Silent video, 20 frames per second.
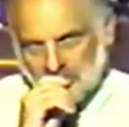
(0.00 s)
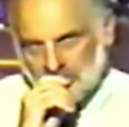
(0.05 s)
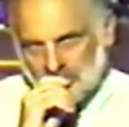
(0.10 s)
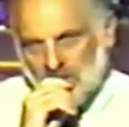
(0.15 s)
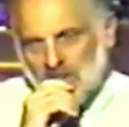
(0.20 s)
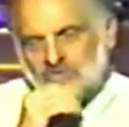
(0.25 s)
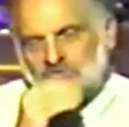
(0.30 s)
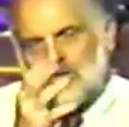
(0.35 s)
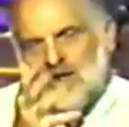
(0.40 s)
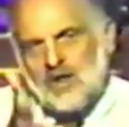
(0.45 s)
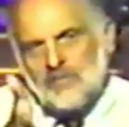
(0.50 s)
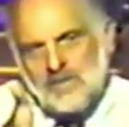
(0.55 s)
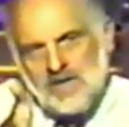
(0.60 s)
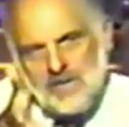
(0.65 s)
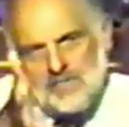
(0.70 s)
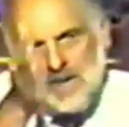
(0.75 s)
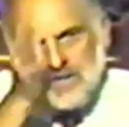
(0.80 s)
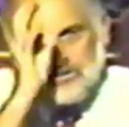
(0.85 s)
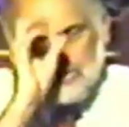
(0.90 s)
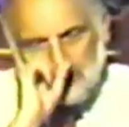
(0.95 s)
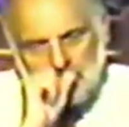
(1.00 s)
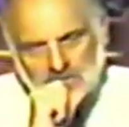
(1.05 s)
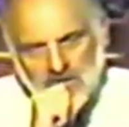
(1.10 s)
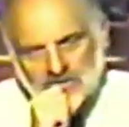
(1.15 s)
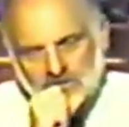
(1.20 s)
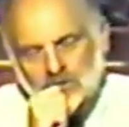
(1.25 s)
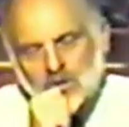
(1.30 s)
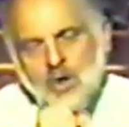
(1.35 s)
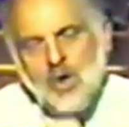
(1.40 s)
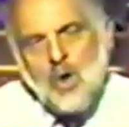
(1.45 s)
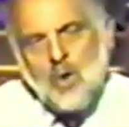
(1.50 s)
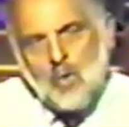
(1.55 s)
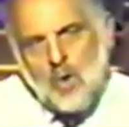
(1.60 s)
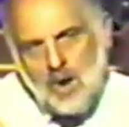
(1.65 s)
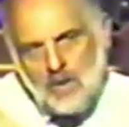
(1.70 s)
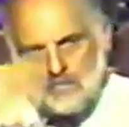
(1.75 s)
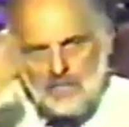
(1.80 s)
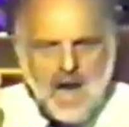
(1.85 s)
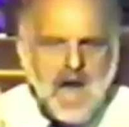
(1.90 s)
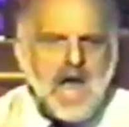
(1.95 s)
Well, tell me about your mother.
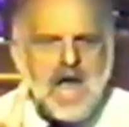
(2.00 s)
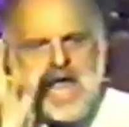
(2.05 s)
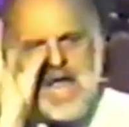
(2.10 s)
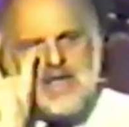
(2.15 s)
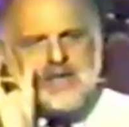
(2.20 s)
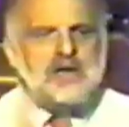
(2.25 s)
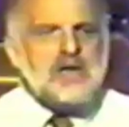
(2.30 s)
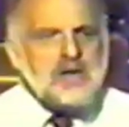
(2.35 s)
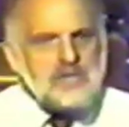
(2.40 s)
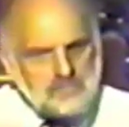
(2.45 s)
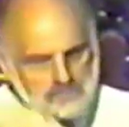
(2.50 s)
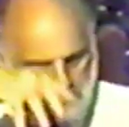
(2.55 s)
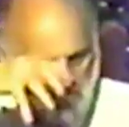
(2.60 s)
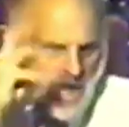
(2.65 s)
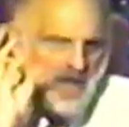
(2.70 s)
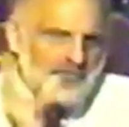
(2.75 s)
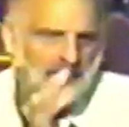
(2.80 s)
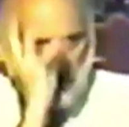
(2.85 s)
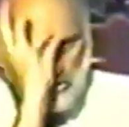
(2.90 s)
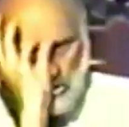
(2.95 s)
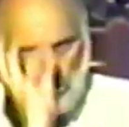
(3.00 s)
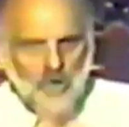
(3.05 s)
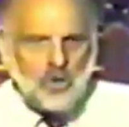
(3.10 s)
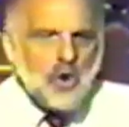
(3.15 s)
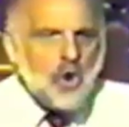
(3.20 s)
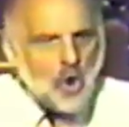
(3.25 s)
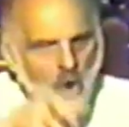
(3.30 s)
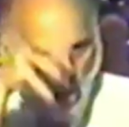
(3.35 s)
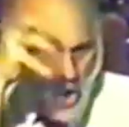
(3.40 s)
Well, my mother